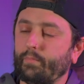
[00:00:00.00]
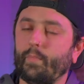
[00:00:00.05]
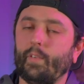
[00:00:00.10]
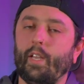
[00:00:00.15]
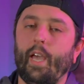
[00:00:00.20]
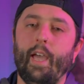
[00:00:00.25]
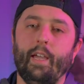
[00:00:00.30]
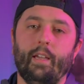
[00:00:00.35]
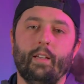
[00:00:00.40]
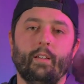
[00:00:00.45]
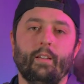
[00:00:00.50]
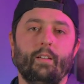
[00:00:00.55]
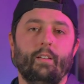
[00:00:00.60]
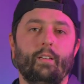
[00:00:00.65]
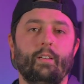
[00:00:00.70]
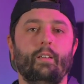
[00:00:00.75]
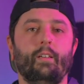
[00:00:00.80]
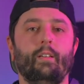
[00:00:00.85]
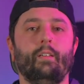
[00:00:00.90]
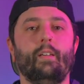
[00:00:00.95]
Hey,
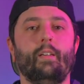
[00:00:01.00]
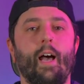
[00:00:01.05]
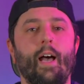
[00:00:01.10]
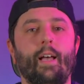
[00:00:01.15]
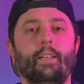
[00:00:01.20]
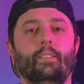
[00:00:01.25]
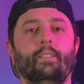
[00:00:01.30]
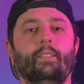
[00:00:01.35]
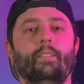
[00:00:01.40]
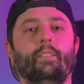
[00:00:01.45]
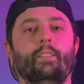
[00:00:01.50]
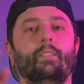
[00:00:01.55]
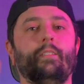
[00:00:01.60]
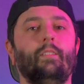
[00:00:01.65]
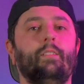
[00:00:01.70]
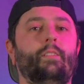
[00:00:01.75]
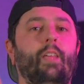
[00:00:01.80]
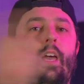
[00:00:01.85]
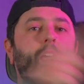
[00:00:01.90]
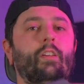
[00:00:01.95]
guys,
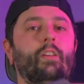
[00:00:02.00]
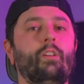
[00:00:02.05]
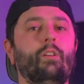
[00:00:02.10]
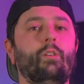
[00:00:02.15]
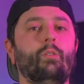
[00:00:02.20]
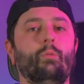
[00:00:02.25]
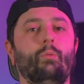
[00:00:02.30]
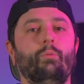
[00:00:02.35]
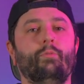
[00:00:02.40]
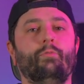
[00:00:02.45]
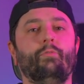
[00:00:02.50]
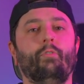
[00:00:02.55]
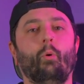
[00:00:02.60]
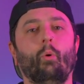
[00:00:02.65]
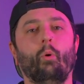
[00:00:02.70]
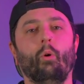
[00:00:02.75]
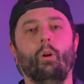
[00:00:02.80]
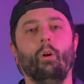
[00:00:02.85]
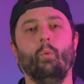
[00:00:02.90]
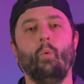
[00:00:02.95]
thank you
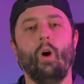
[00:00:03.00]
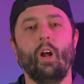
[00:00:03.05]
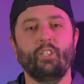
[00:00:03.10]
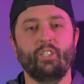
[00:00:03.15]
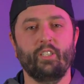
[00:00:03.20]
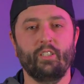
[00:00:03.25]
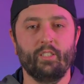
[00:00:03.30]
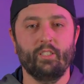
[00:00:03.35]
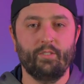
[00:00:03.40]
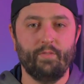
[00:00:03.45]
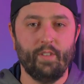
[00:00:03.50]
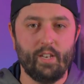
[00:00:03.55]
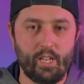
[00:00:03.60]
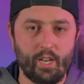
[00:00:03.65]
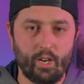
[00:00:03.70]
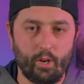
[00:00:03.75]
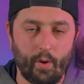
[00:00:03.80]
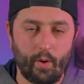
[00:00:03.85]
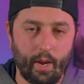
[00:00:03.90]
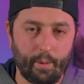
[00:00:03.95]
for watching this
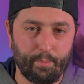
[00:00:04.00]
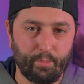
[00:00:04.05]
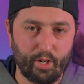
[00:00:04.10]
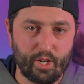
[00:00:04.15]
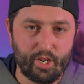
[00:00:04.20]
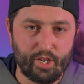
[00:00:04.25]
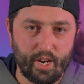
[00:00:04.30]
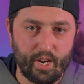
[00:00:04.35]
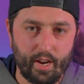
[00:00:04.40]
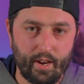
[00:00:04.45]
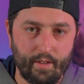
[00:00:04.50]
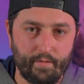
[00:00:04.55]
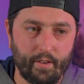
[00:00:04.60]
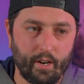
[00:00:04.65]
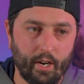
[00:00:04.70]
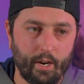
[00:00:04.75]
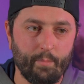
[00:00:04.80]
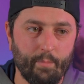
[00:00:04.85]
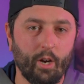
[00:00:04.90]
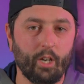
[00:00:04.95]
video. I appreciate it
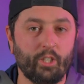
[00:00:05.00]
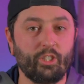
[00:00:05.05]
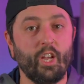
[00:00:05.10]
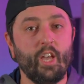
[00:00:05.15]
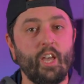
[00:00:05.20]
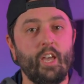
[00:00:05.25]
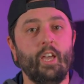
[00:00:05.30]
very much.